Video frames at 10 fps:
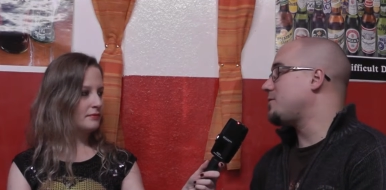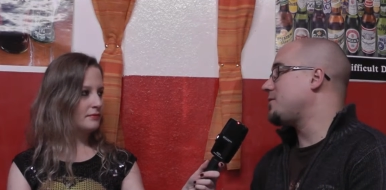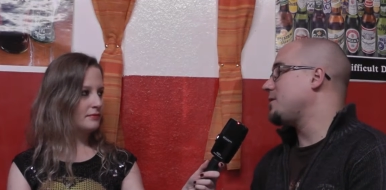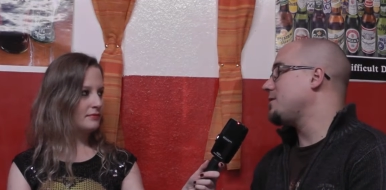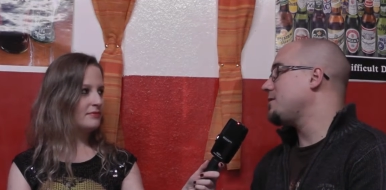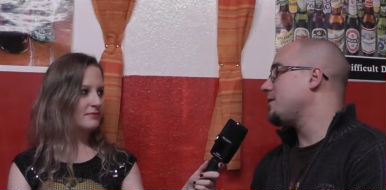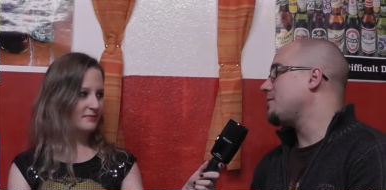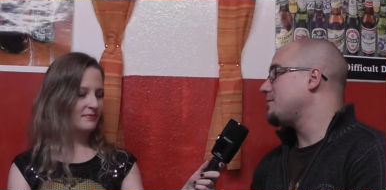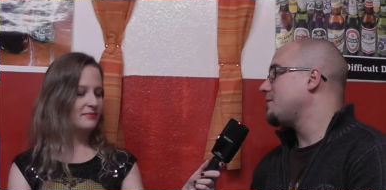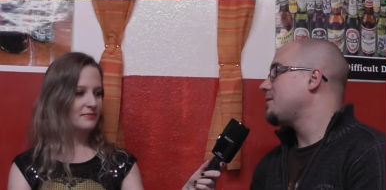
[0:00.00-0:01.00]
Speaker 1: fun. Yeah.
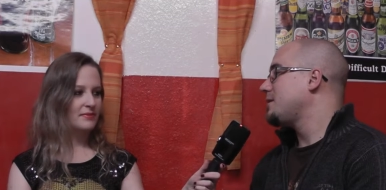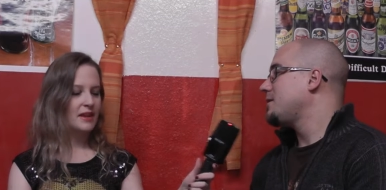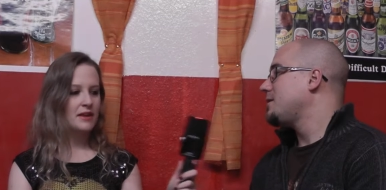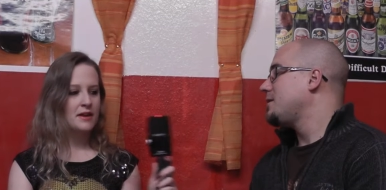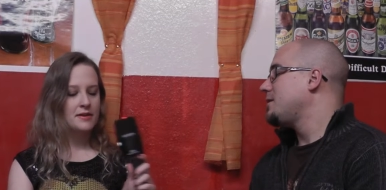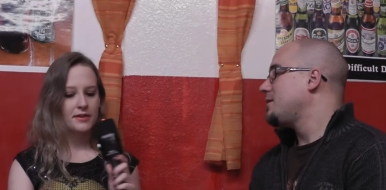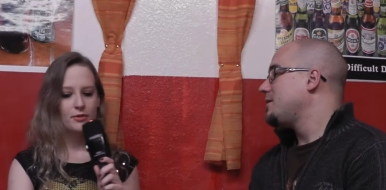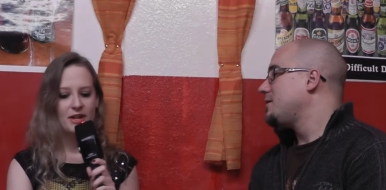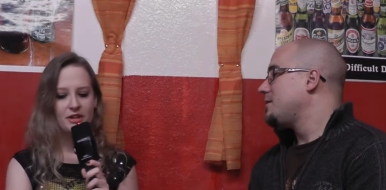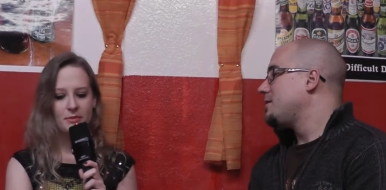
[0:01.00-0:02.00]
Speaker 2: The
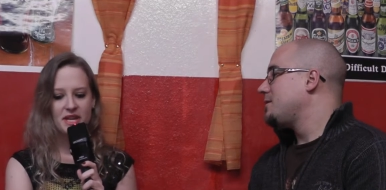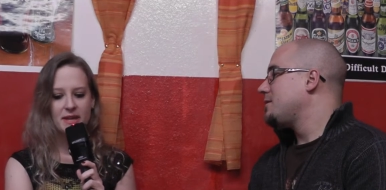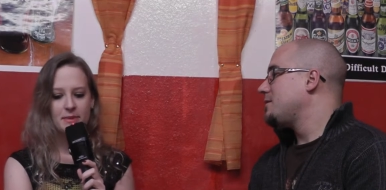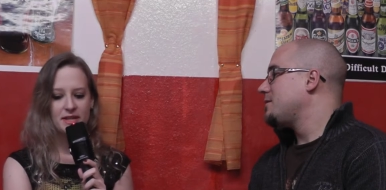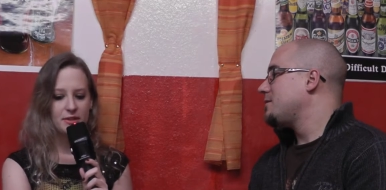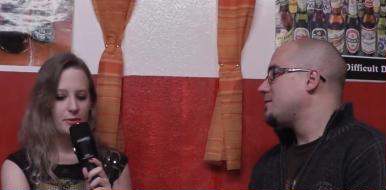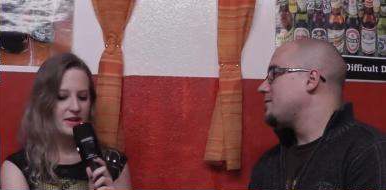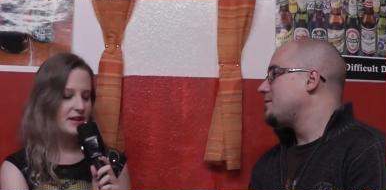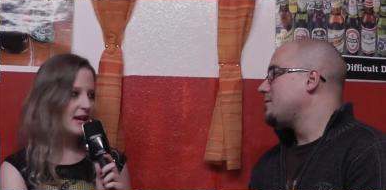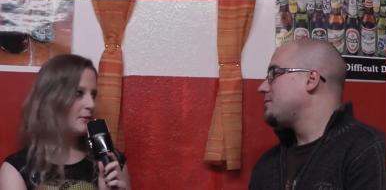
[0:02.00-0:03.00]
Quantum Enigma is a
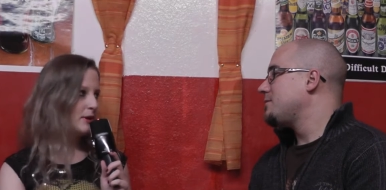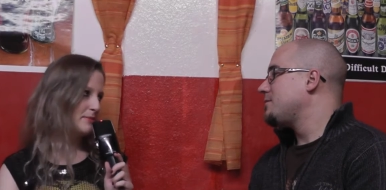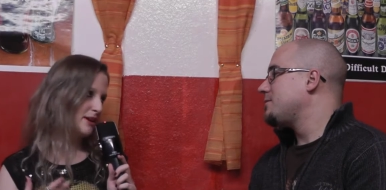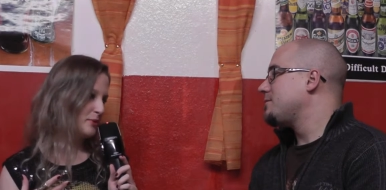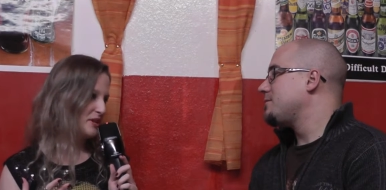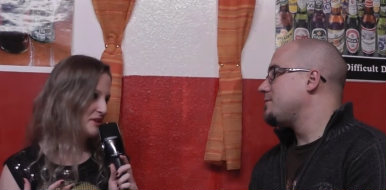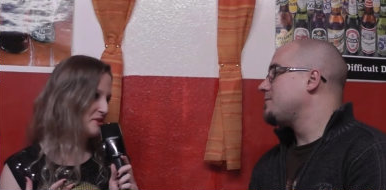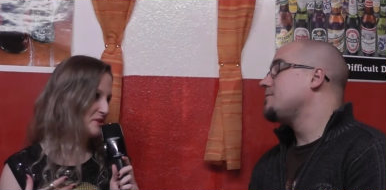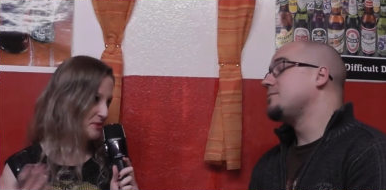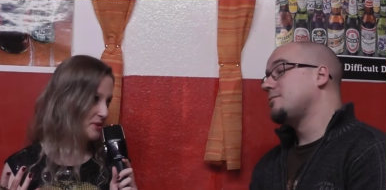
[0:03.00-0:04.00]
great album, in my opinion,
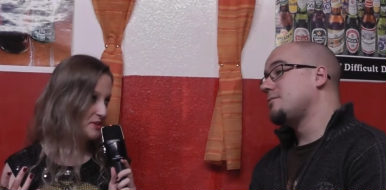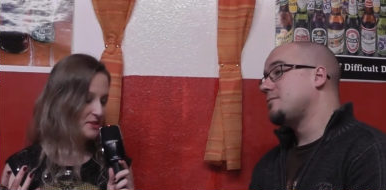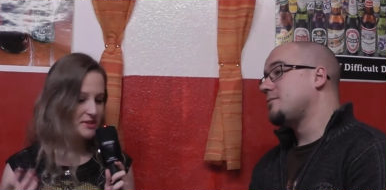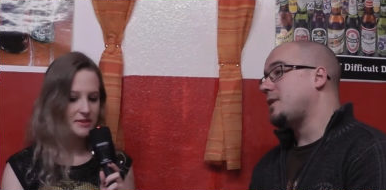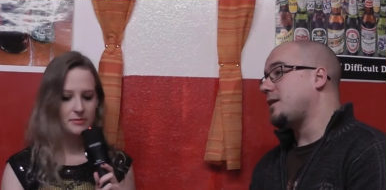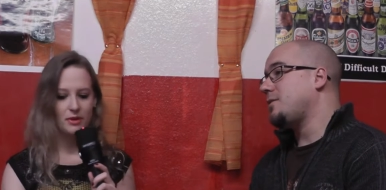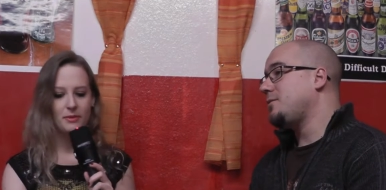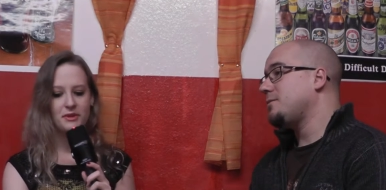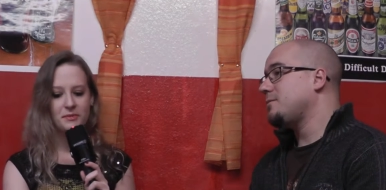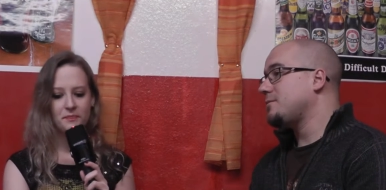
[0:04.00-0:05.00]
your strongest at this
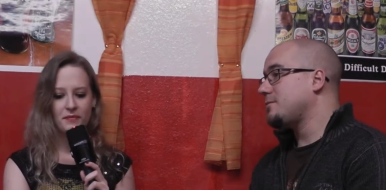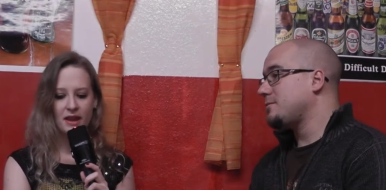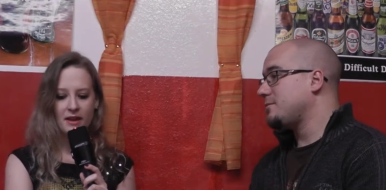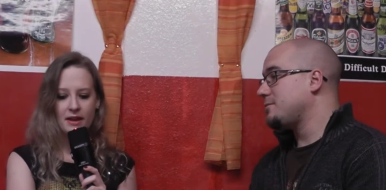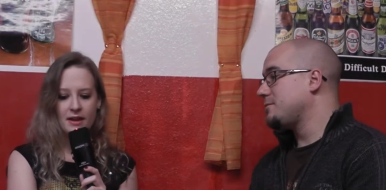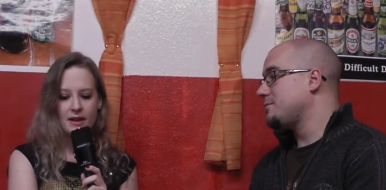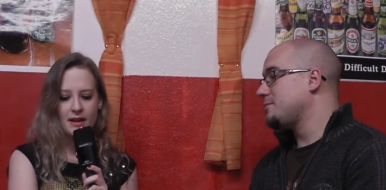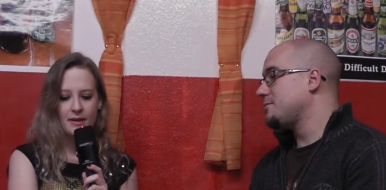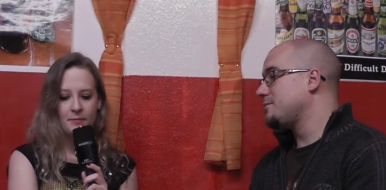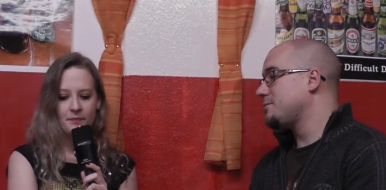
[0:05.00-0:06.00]
moment.
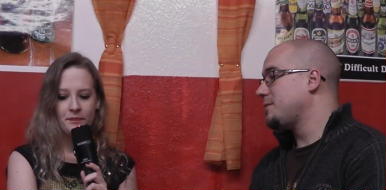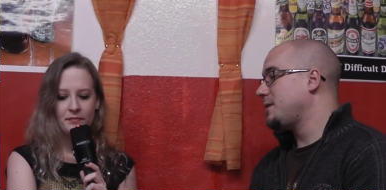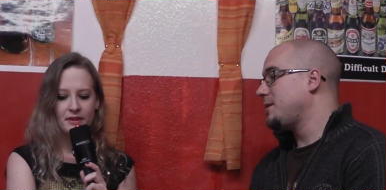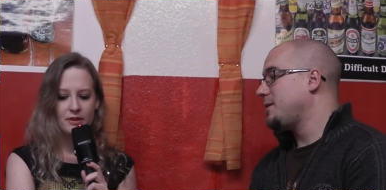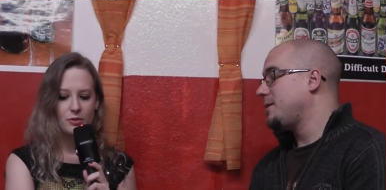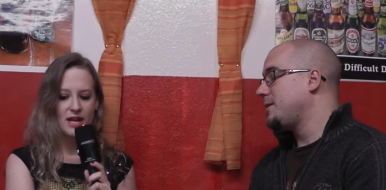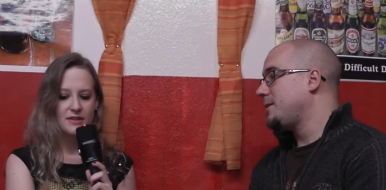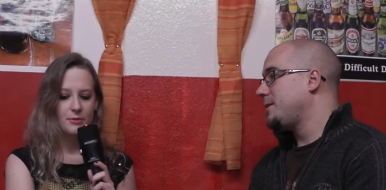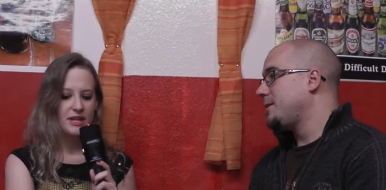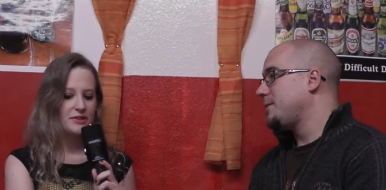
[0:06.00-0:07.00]
Um, you
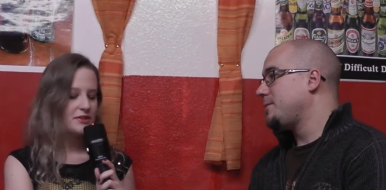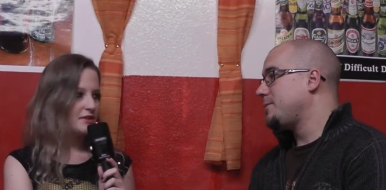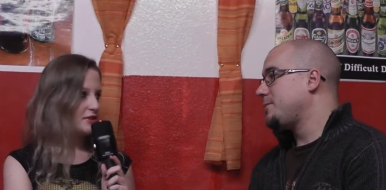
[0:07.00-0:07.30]
has reached the